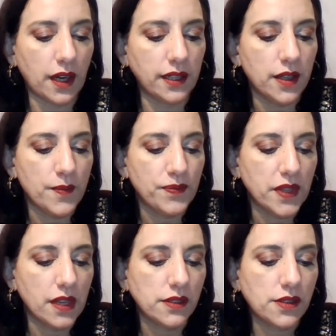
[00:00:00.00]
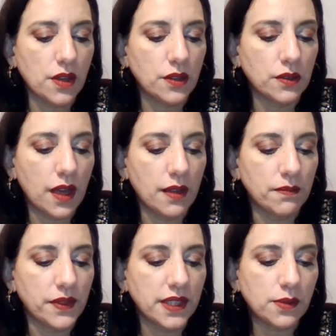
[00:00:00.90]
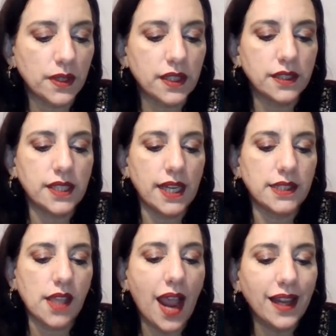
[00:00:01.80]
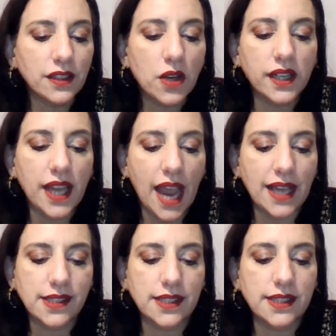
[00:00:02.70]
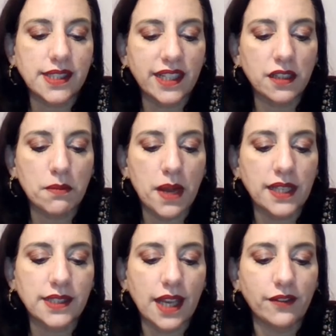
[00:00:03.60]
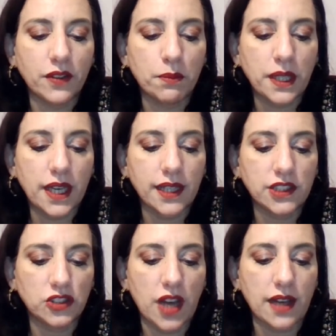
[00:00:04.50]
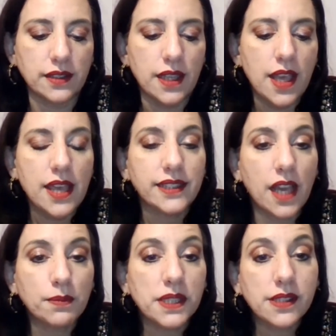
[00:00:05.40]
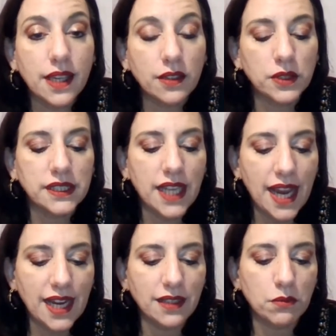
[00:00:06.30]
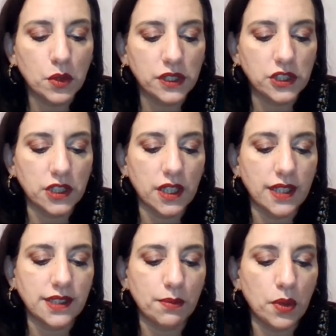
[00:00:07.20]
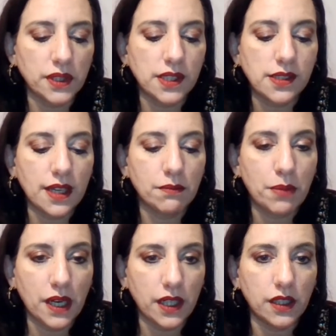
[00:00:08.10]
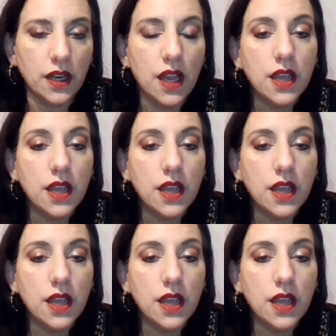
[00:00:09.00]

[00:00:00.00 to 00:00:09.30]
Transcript: All right. So um, this one contains hyaluronic acid, ceramides, and verbena extract to help the skin retain moisture and support the skin barrier.